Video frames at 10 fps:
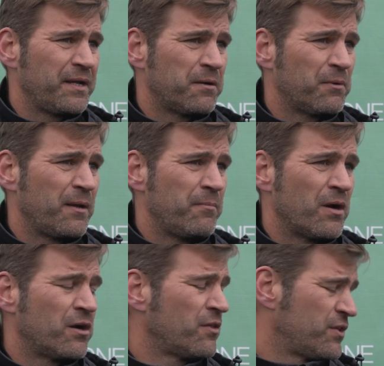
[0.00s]
you know, play
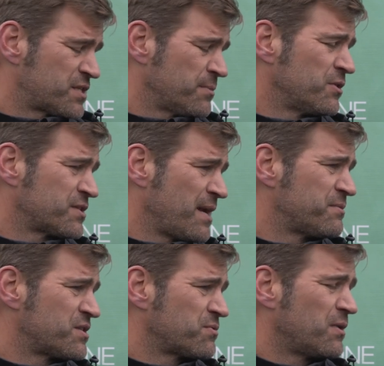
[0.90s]
Meredith in some of those
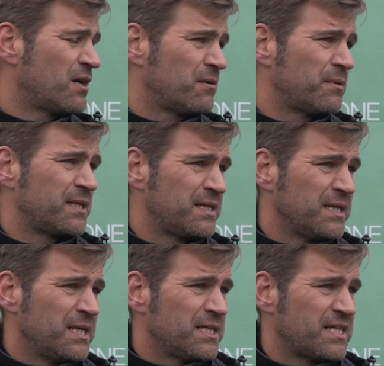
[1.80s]
games as well. But
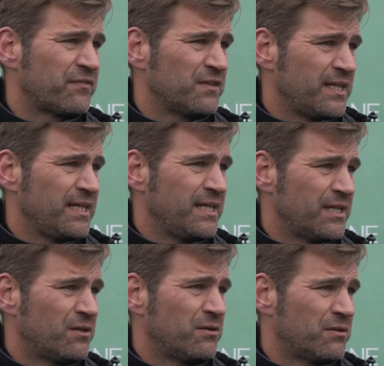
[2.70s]
definitely, you
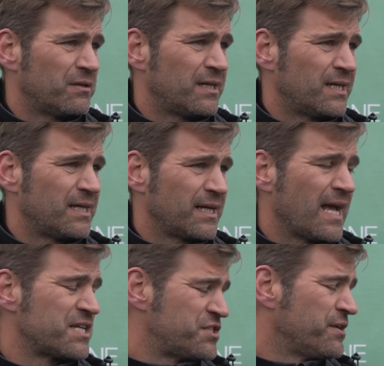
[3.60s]
know,
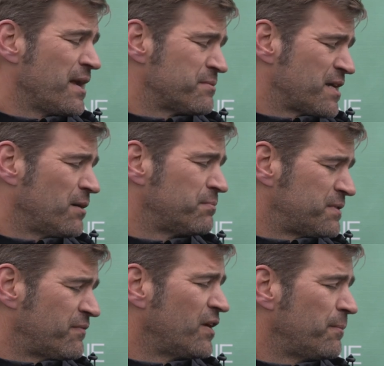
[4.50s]
S2 games help
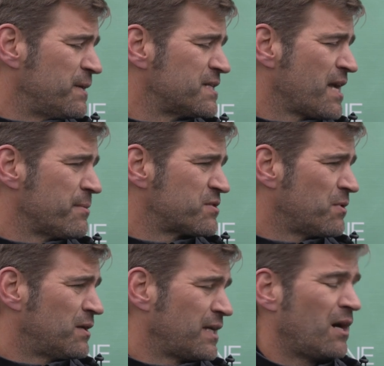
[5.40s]
develop his game as
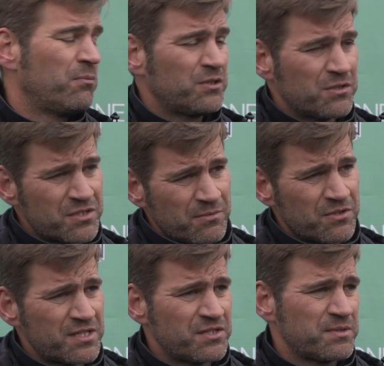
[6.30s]
well and help with those, some of
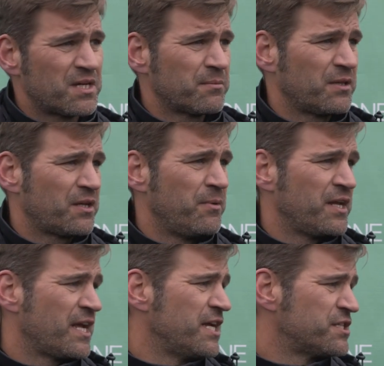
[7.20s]
those things we talked about, the
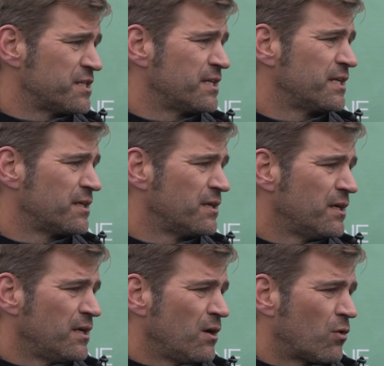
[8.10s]
communication and
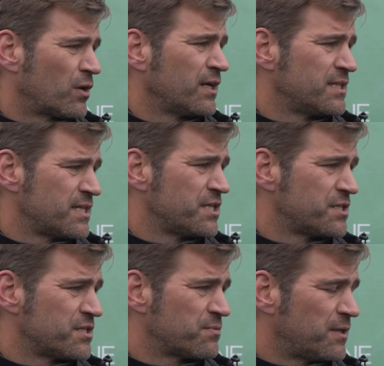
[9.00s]

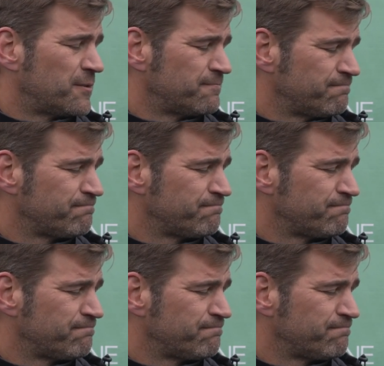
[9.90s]
organization as well.